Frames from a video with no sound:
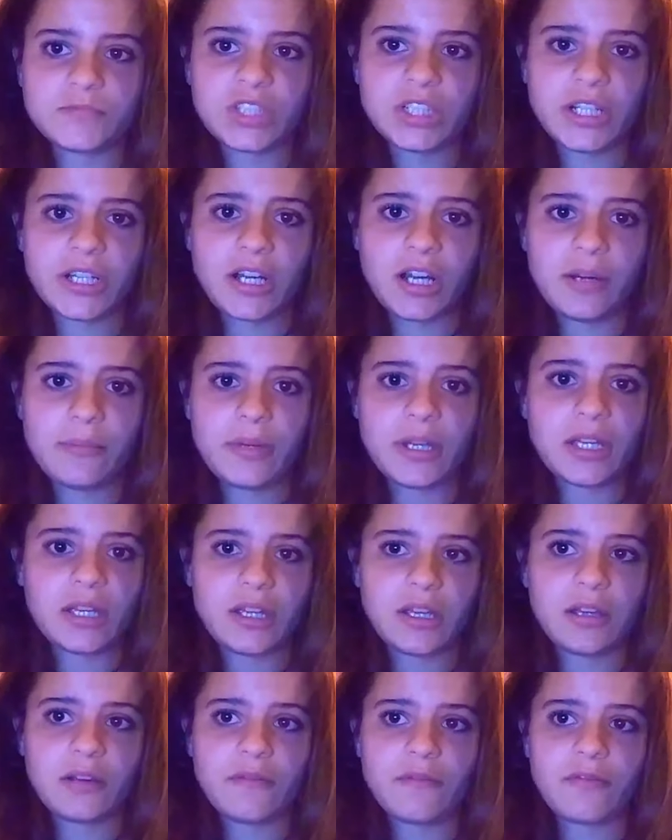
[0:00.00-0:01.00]
I got my
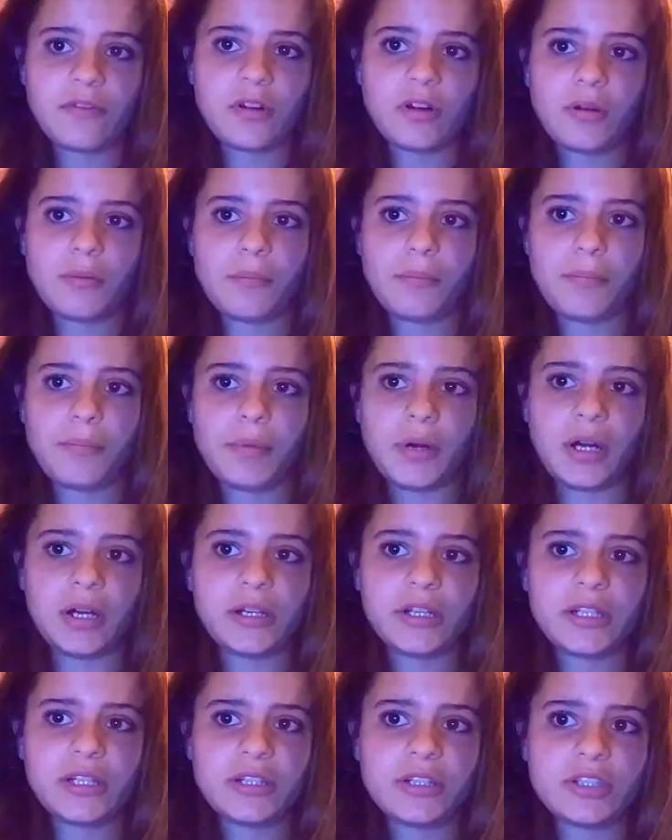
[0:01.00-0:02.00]
kit from
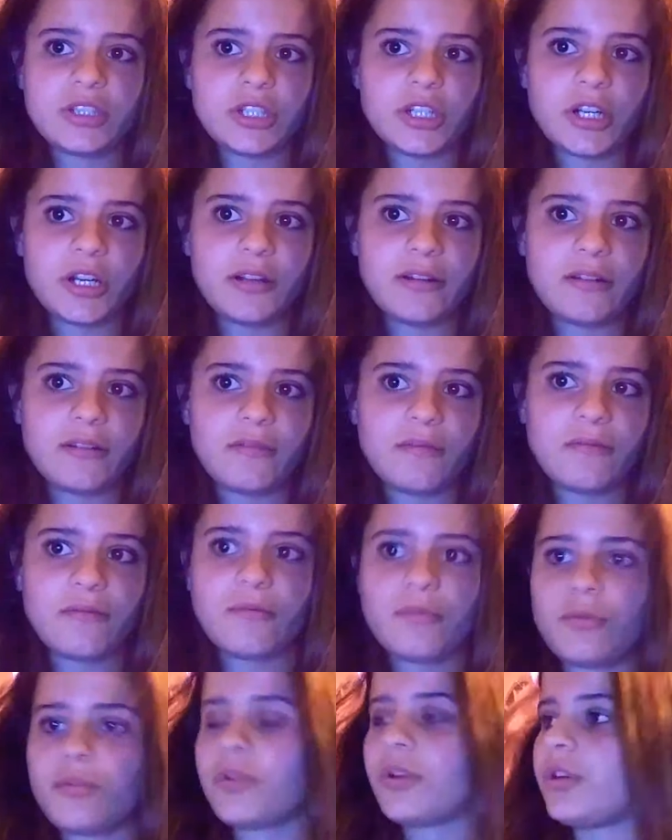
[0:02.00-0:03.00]
Body
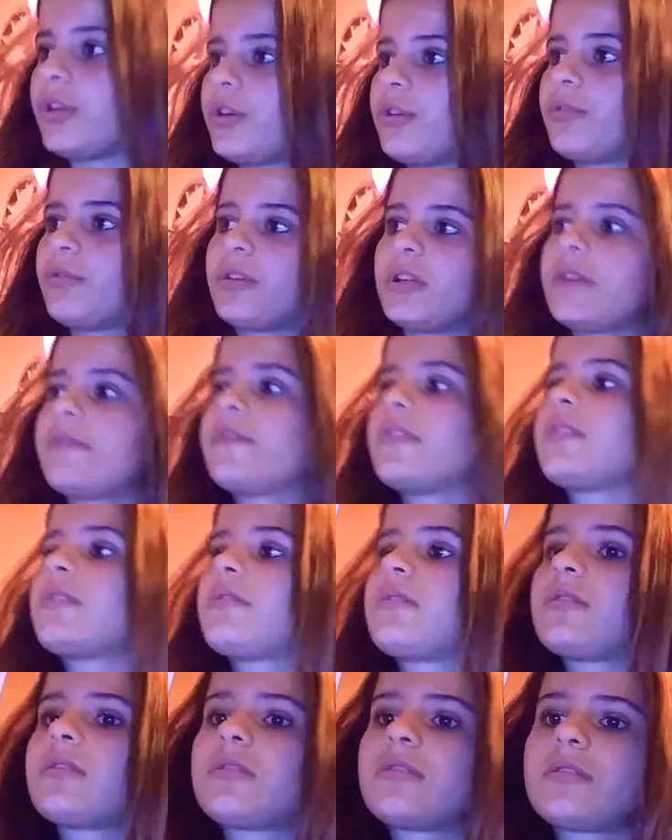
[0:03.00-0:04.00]
J4U
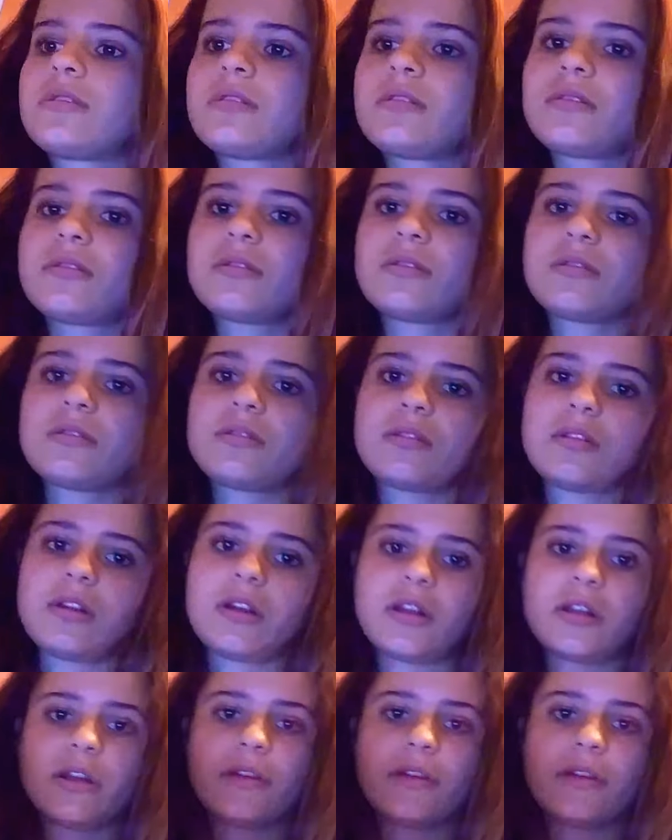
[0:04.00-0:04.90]
and